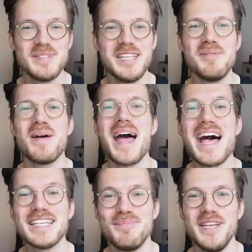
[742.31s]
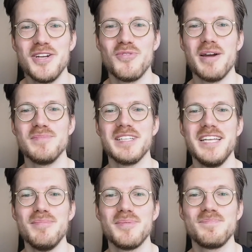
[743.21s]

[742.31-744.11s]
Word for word: sleep as being REM sleep.